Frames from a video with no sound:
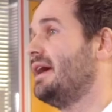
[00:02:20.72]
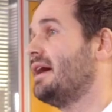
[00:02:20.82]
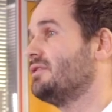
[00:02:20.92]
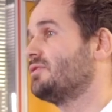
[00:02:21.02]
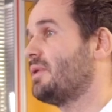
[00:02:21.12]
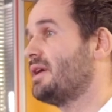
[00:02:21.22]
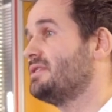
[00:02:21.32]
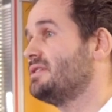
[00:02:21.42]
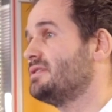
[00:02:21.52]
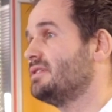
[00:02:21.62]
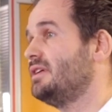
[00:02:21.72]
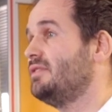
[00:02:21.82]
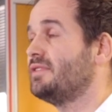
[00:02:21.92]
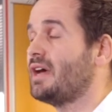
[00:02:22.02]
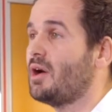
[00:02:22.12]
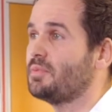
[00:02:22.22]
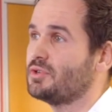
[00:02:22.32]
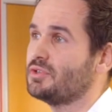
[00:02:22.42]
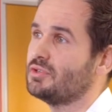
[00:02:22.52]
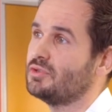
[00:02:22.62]
health crisis even helped
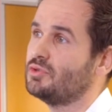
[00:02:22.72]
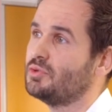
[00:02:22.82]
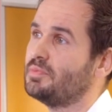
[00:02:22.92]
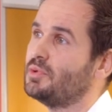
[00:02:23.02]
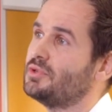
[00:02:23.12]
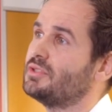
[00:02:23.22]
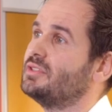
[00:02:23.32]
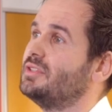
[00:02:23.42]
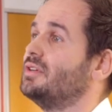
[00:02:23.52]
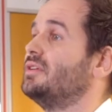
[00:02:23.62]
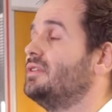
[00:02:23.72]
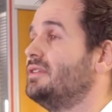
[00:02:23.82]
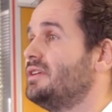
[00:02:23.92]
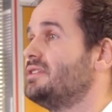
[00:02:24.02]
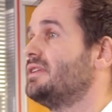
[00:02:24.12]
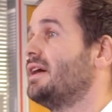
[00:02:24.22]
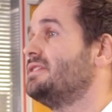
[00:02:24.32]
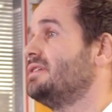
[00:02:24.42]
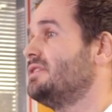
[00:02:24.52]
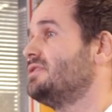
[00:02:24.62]
us to boost the
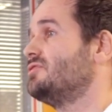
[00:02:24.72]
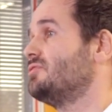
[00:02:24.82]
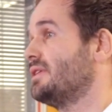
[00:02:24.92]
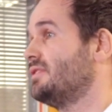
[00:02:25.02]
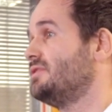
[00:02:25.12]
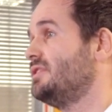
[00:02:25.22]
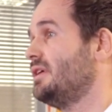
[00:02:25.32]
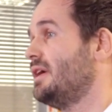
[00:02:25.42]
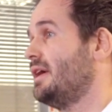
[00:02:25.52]
digitization strategy,